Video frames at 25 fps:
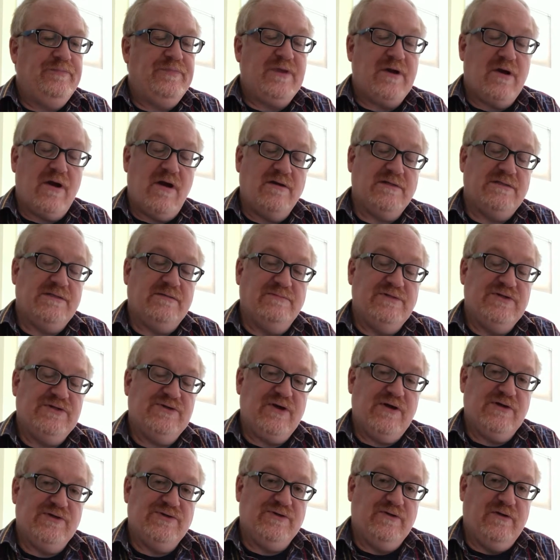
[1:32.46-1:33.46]
There are some
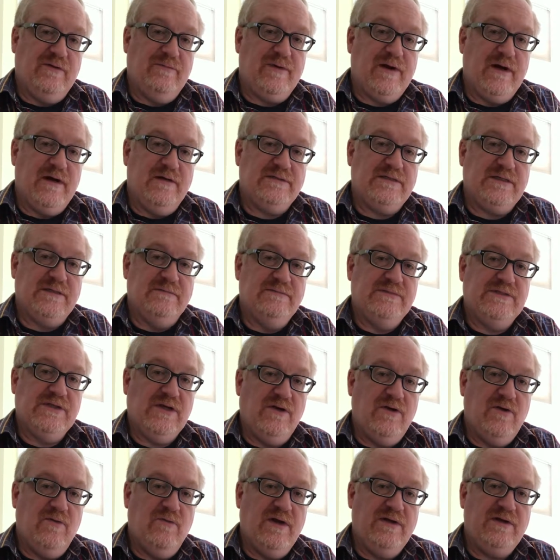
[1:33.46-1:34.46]
structural parts.
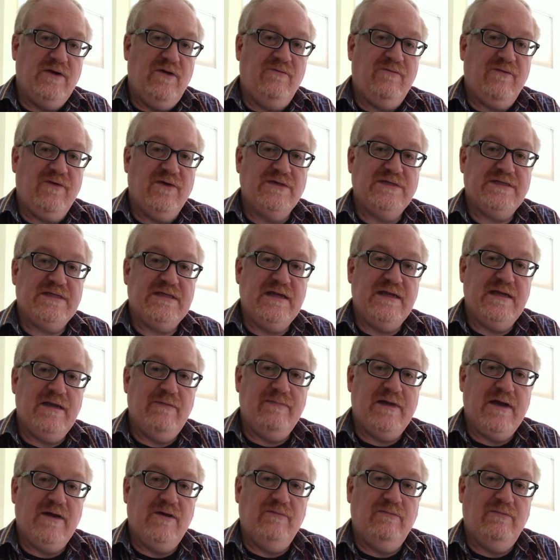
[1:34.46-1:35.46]
So when you first think
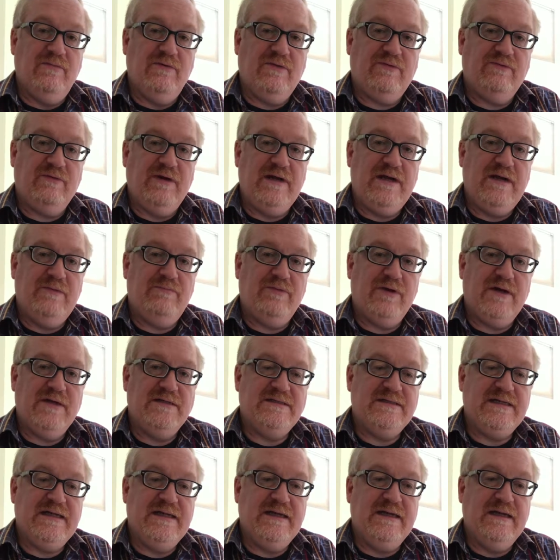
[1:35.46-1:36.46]
about 3D
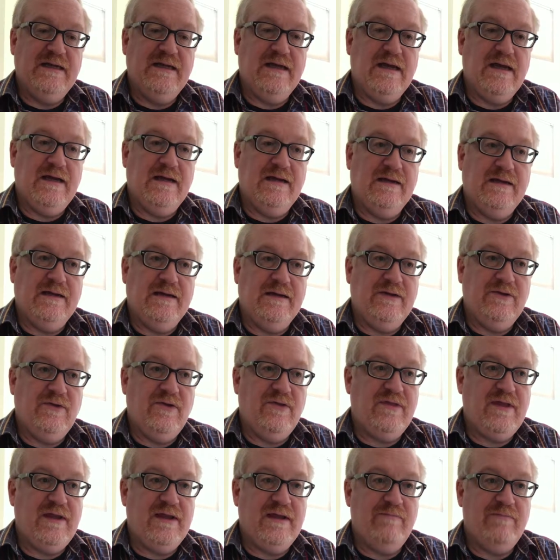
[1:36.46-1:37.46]
printing, you
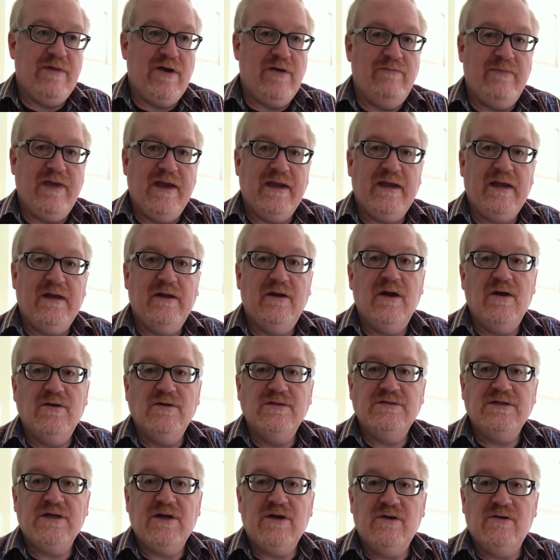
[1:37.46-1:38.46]
think about making
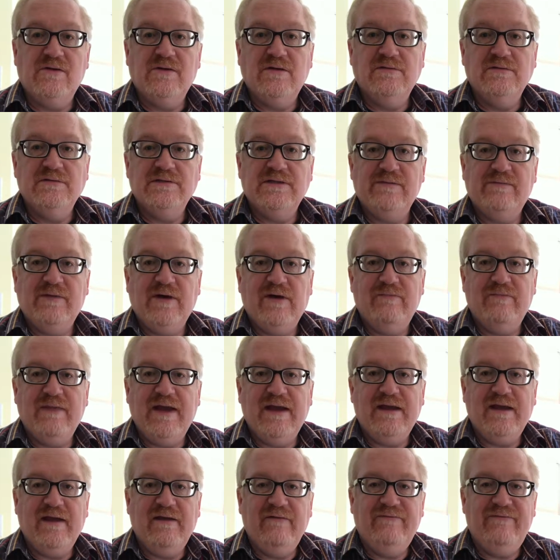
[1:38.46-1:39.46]
nose cones, about
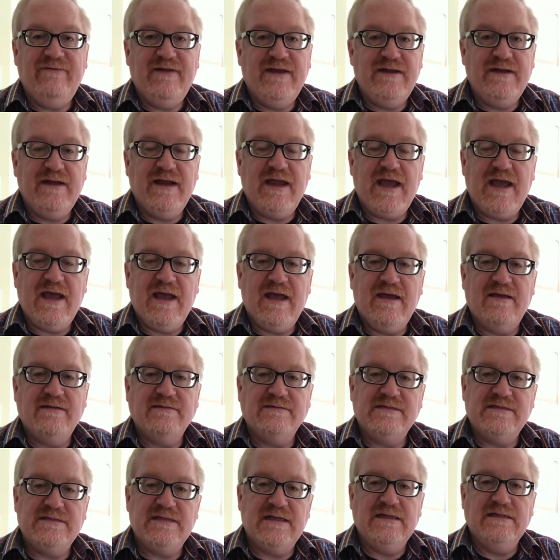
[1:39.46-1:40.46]
making fin
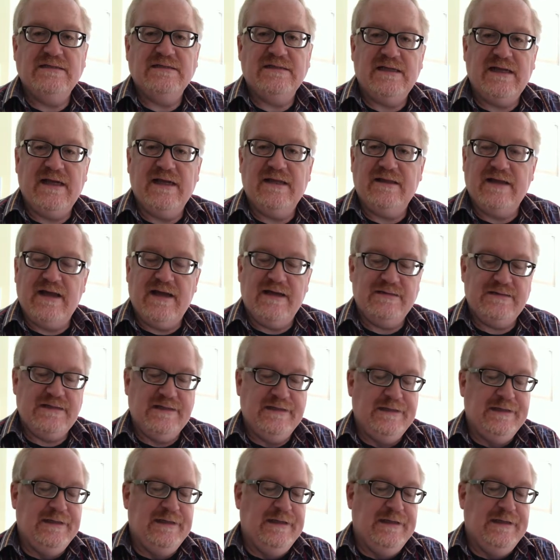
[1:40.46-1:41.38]
cans, things like that.